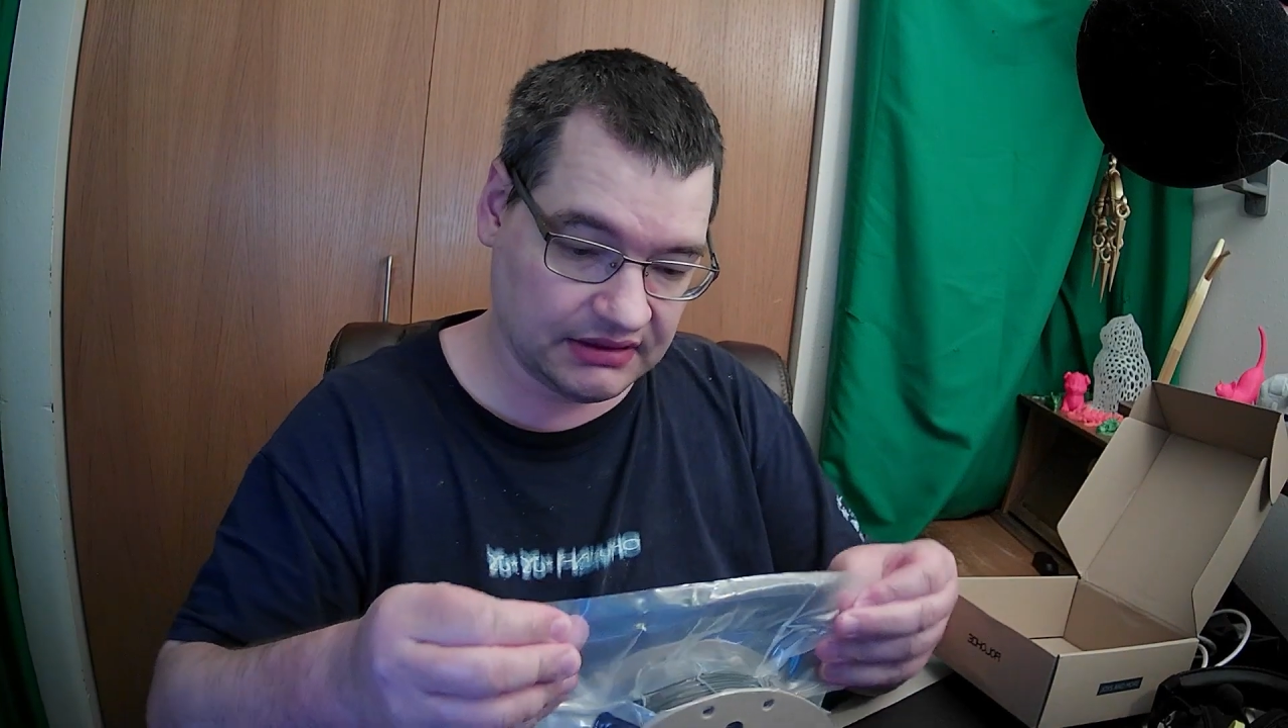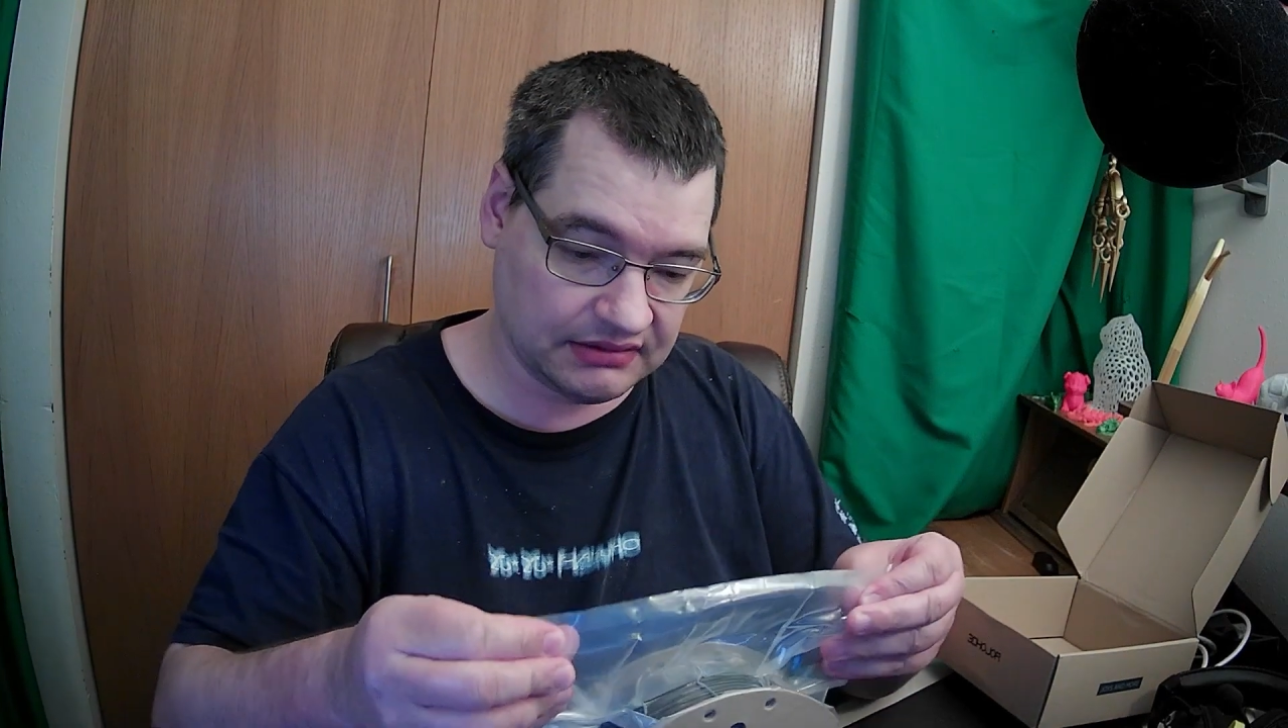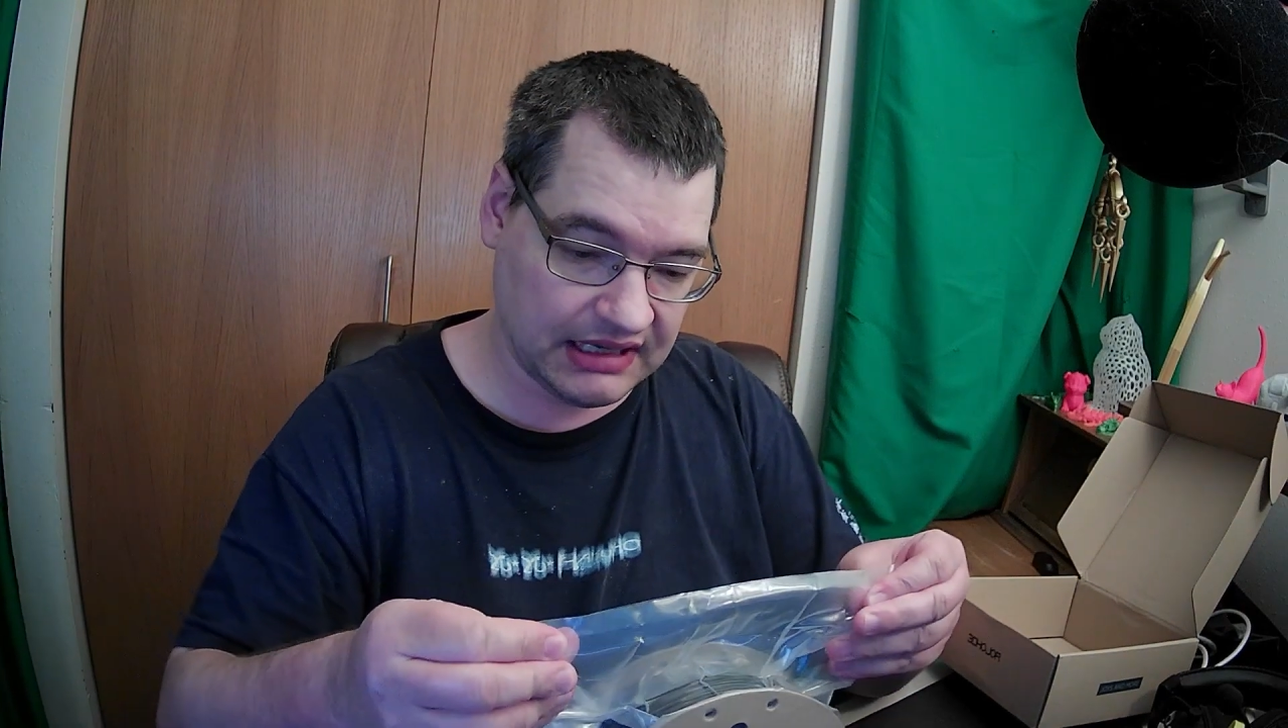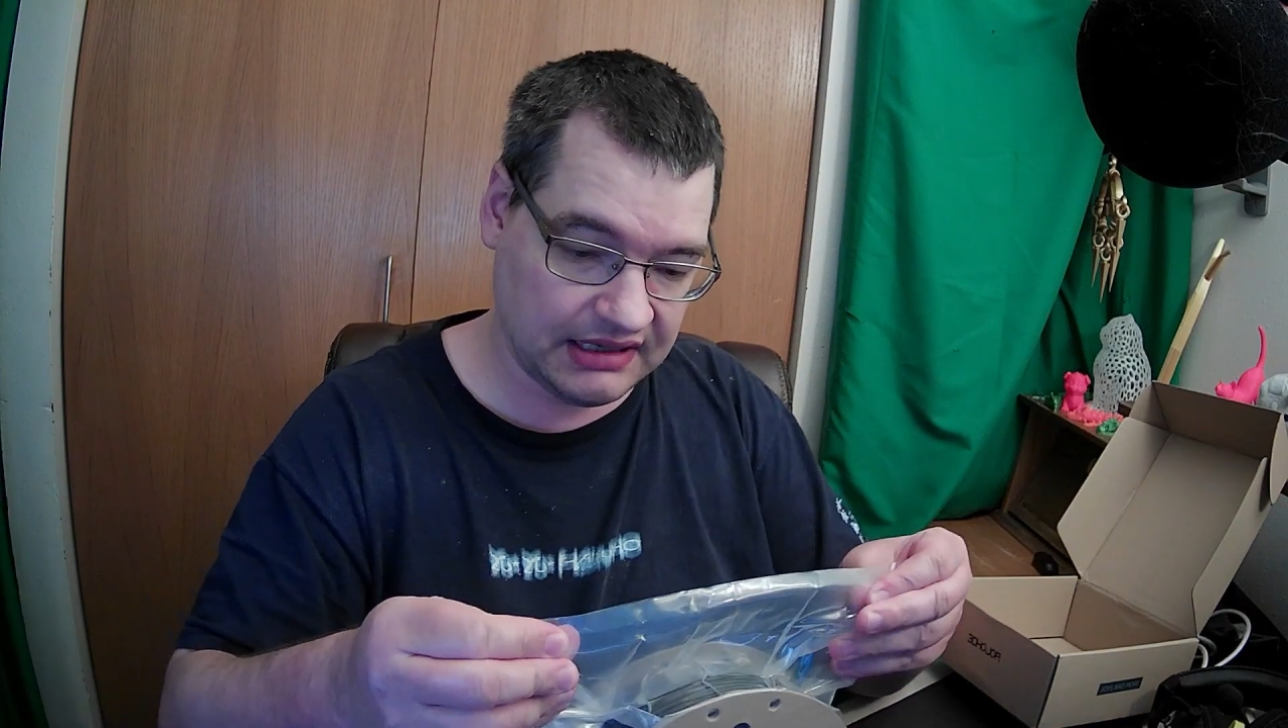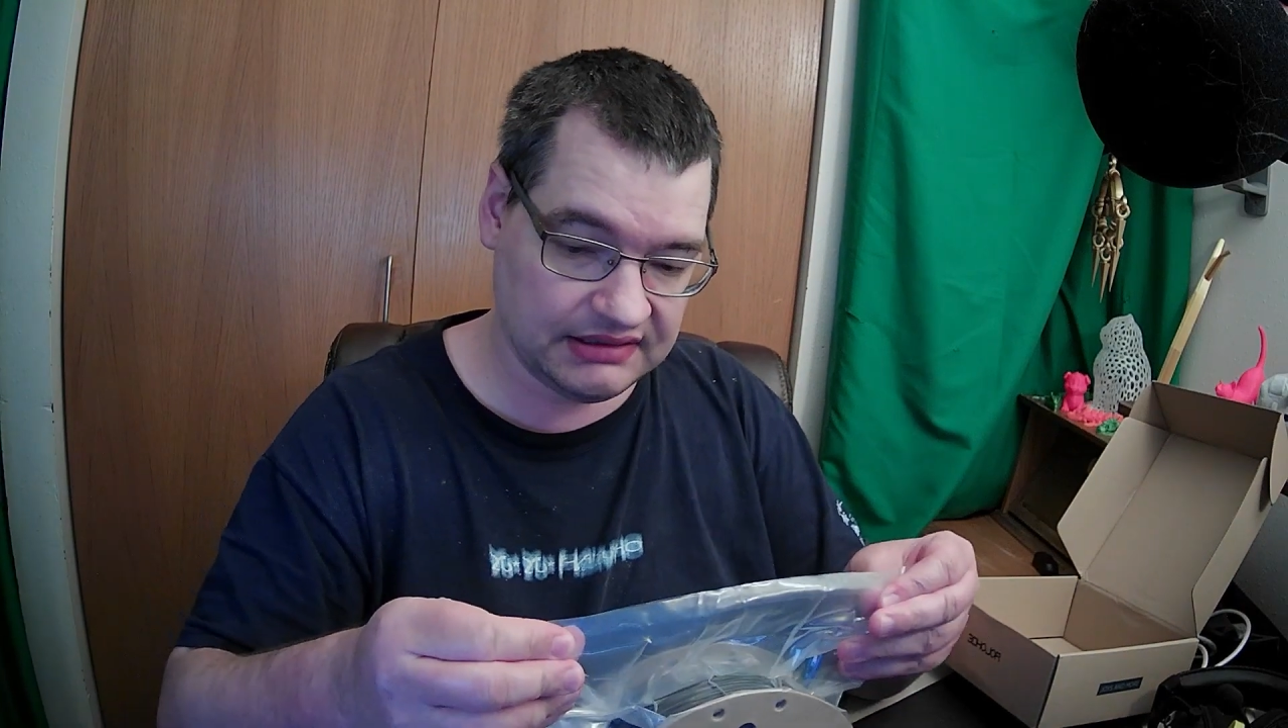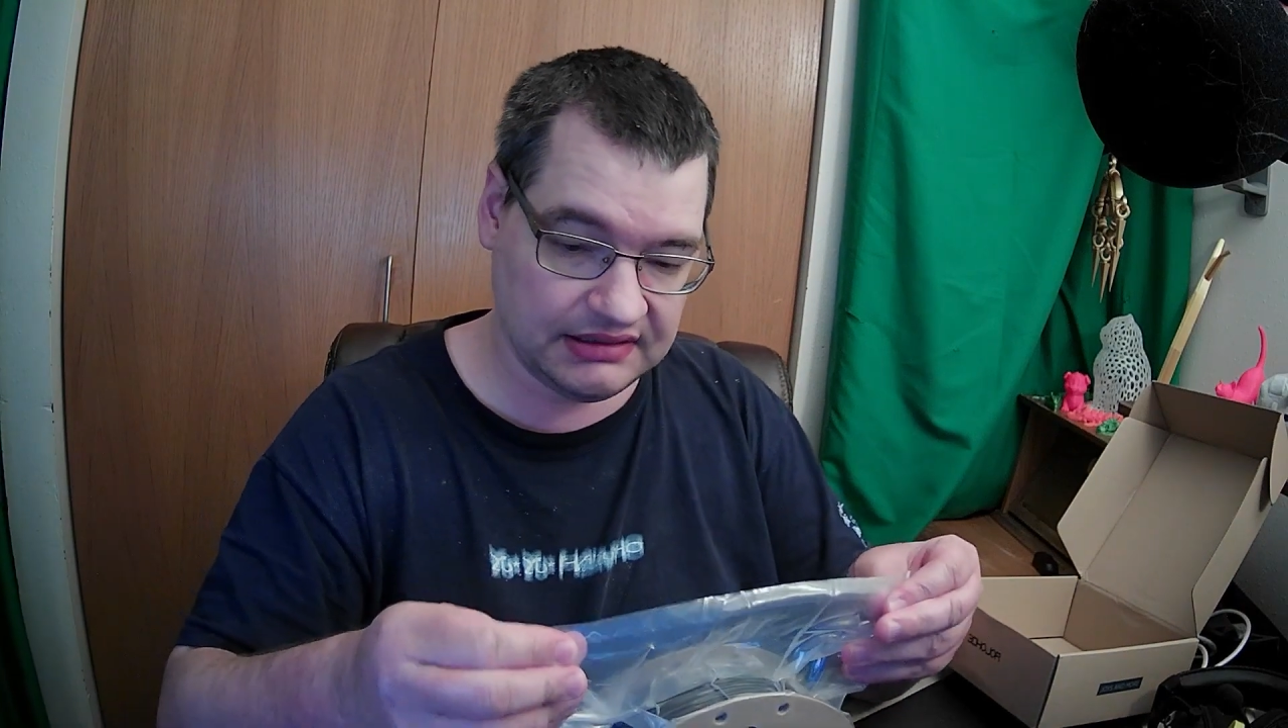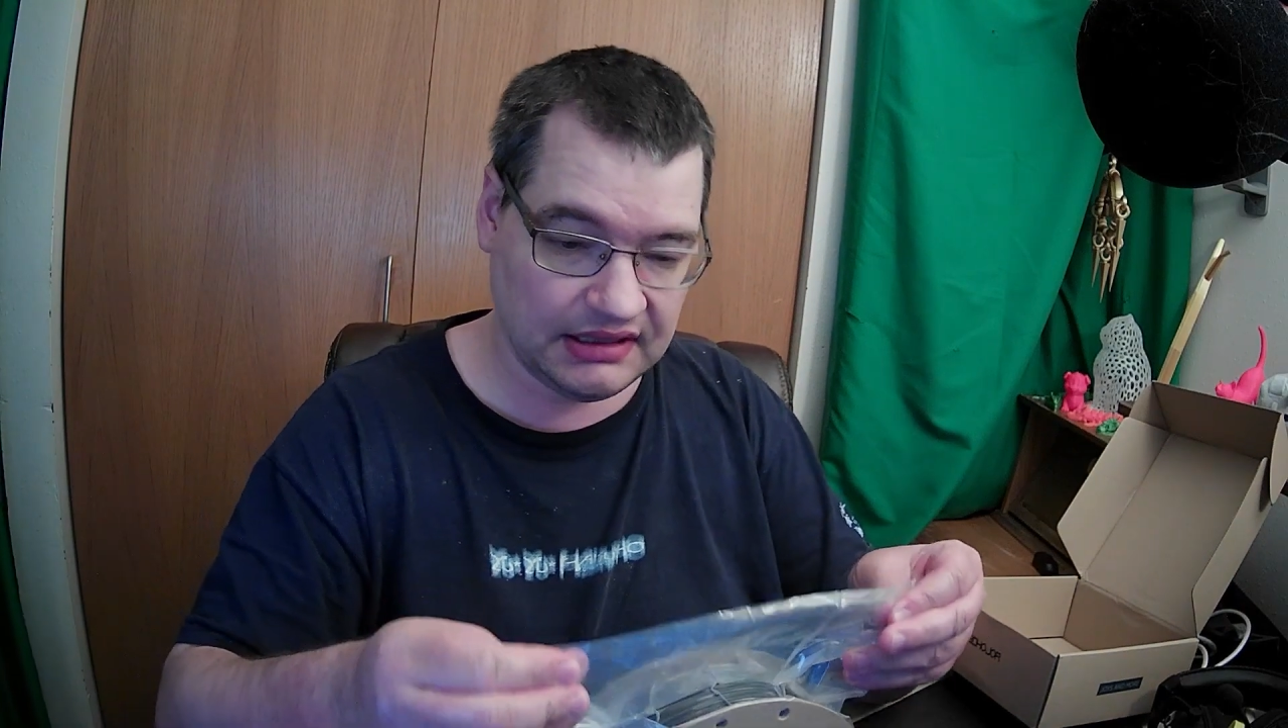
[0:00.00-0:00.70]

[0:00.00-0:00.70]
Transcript: around.